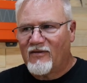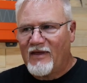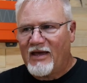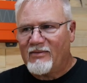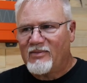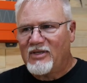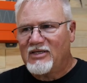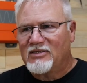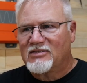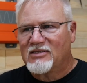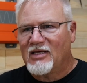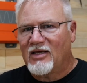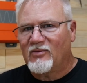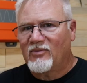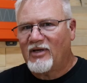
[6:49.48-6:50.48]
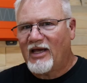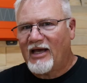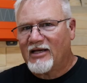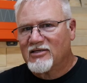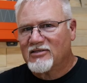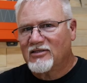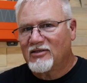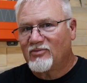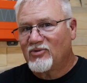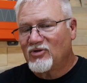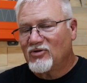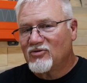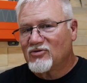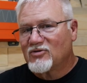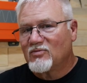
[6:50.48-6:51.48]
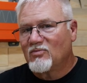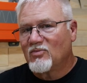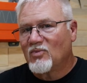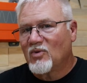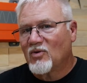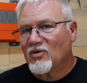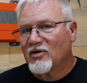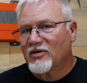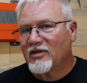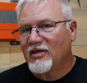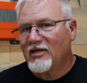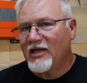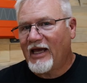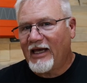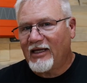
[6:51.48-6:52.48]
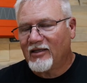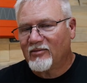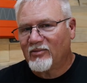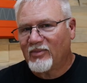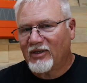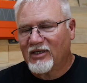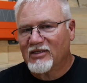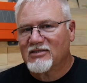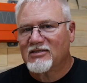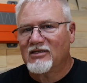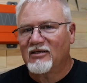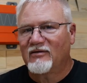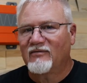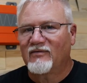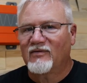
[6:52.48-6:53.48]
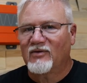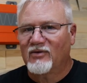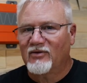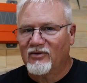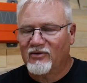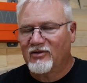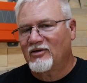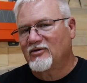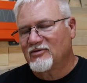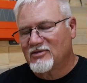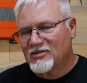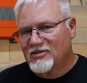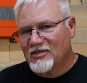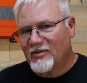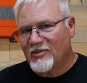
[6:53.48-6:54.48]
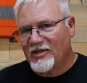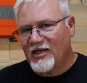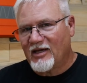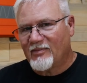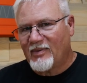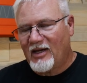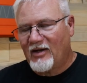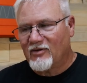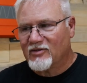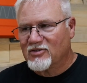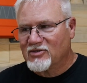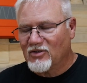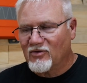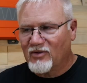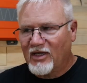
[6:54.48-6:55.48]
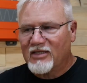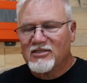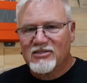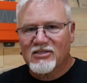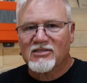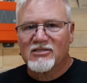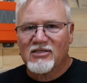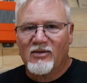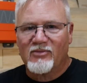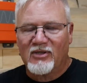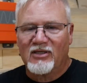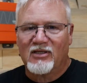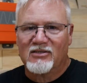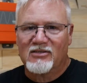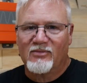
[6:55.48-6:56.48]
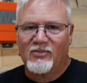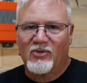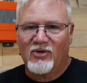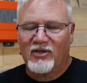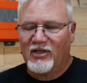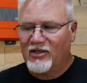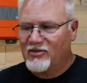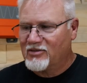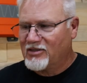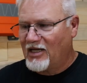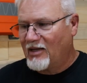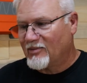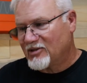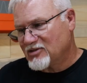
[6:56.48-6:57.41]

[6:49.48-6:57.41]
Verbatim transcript: That means that we actually used more than that because the inverter used some of that power. So that's just something that's important to understand.